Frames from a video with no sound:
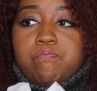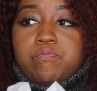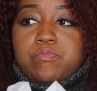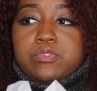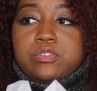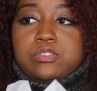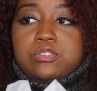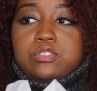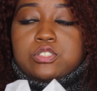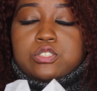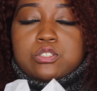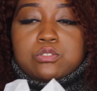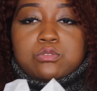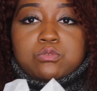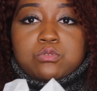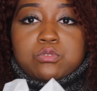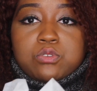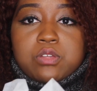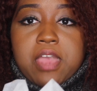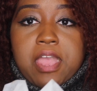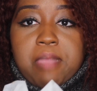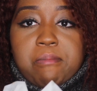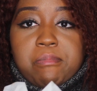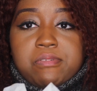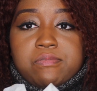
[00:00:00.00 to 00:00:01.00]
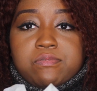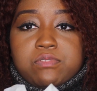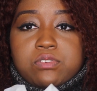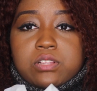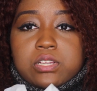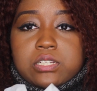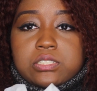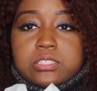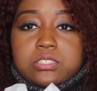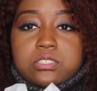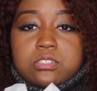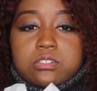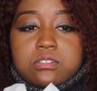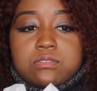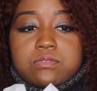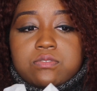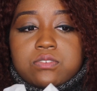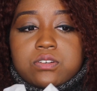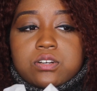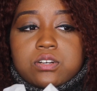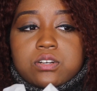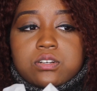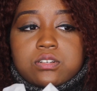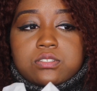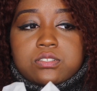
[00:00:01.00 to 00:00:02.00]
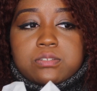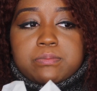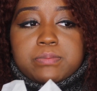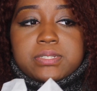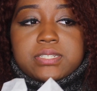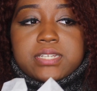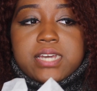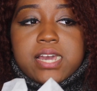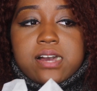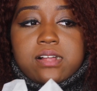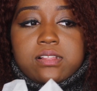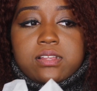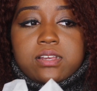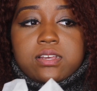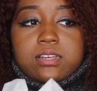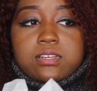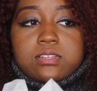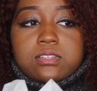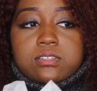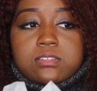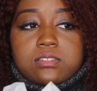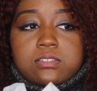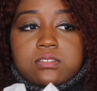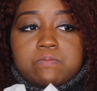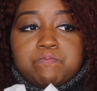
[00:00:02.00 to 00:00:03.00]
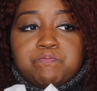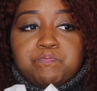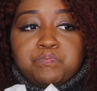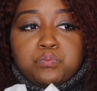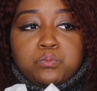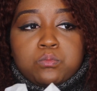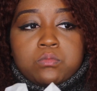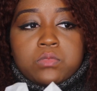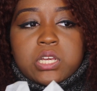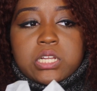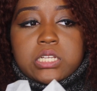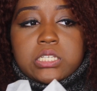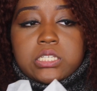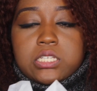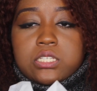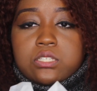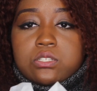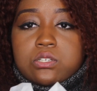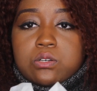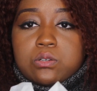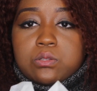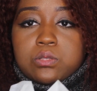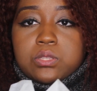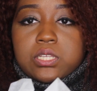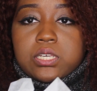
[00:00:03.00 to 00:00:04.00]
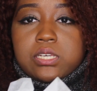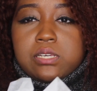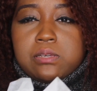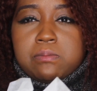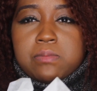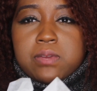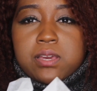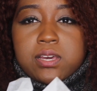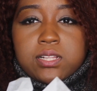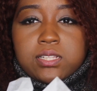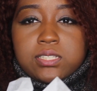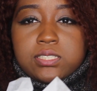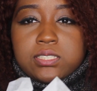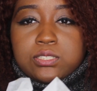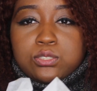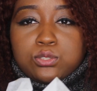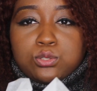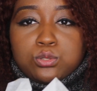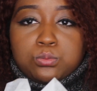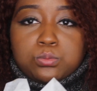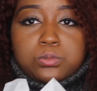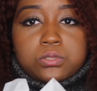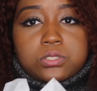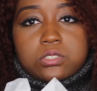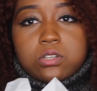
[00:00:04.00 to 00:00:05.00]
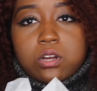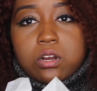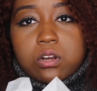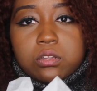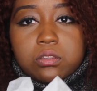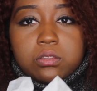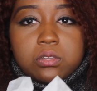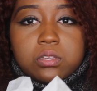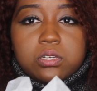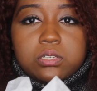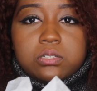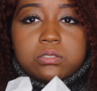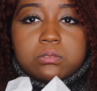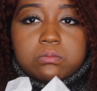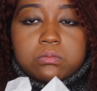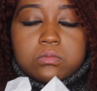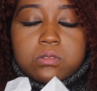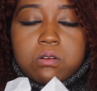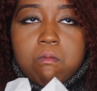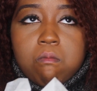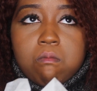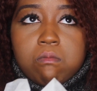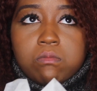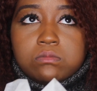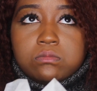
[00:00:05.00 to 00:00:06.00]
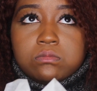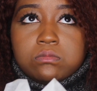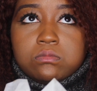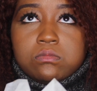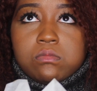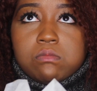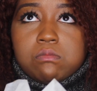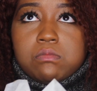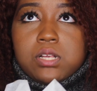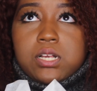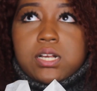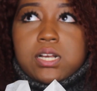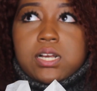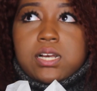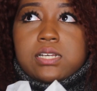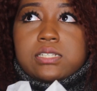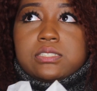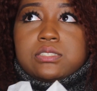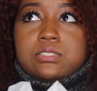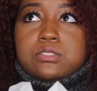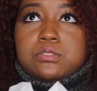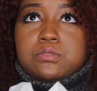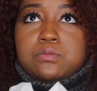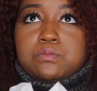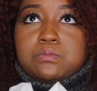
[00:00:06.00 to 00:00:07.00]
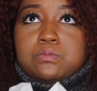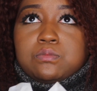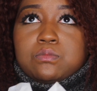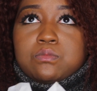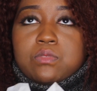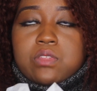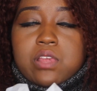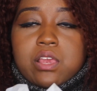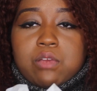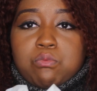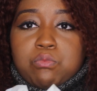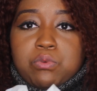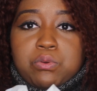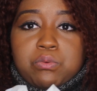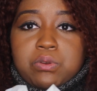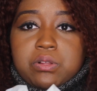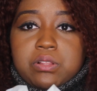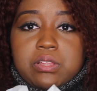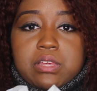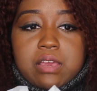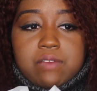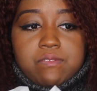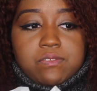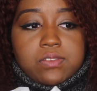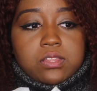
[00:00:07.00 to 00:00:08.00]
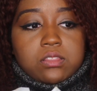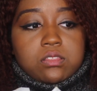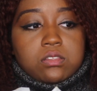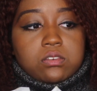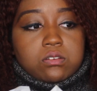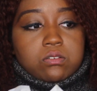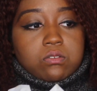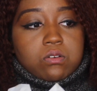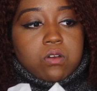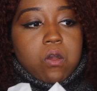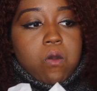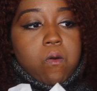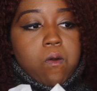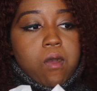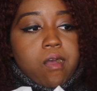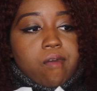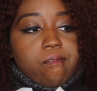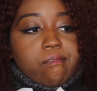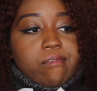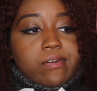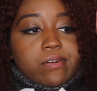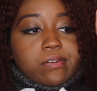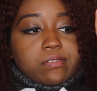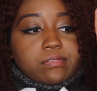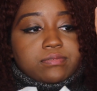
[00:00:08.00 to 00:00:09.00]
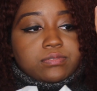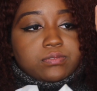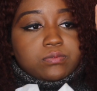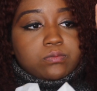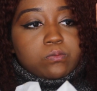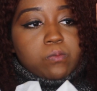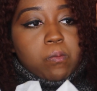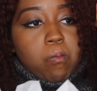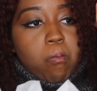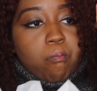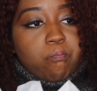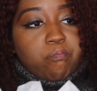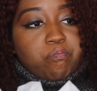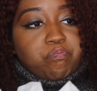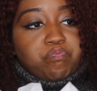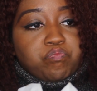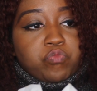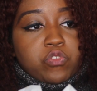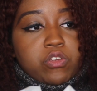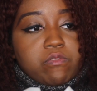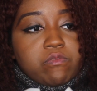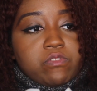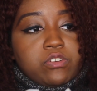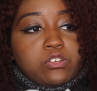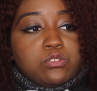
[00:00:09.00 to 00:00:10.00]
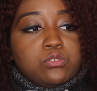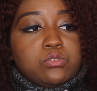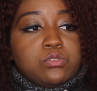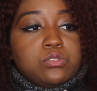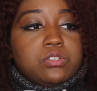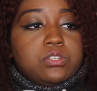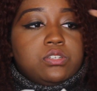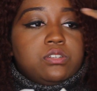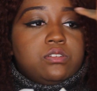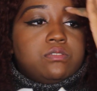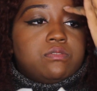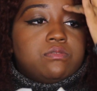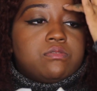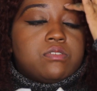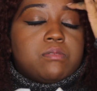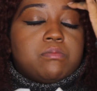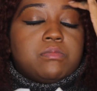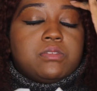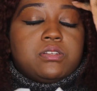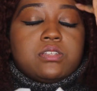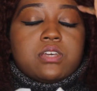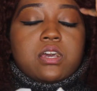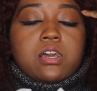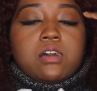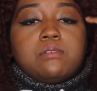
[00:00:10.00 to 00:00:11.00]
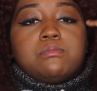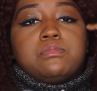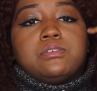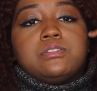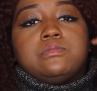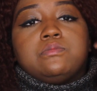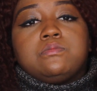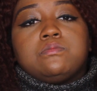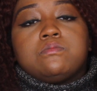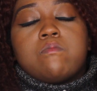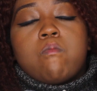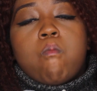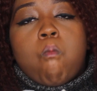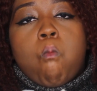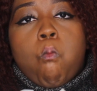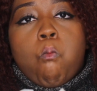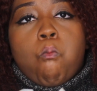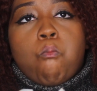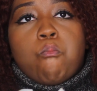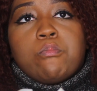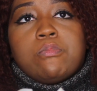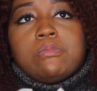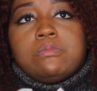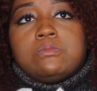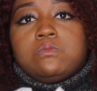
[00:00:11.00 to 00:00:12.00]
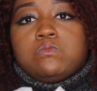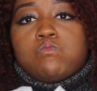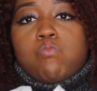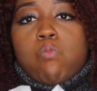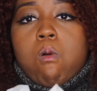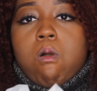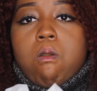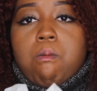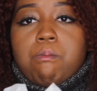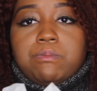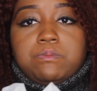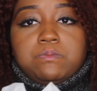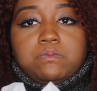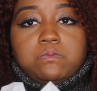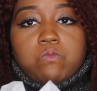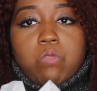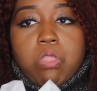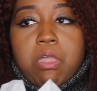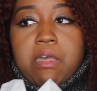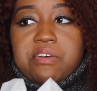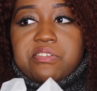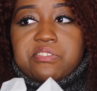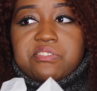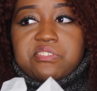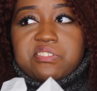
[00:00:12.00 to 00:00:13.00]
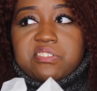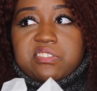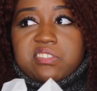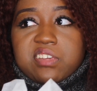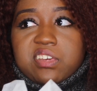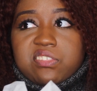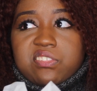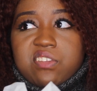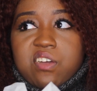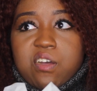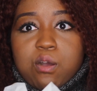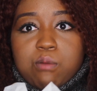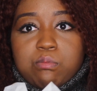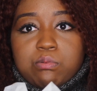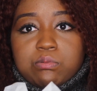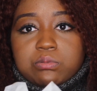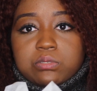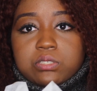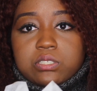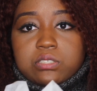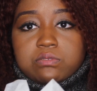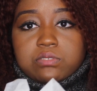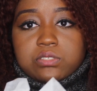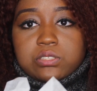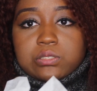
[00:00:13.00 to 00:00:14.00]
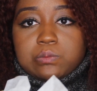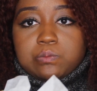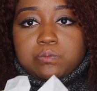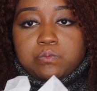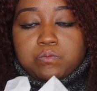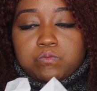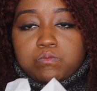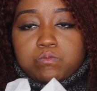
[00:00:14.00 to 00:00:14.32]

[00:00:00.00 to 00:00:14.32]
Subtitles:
you know, aiming for like silvers and metallics, disco theme, alien superstar theme, because we really have nothing to go off of visually from this album other than like the album cover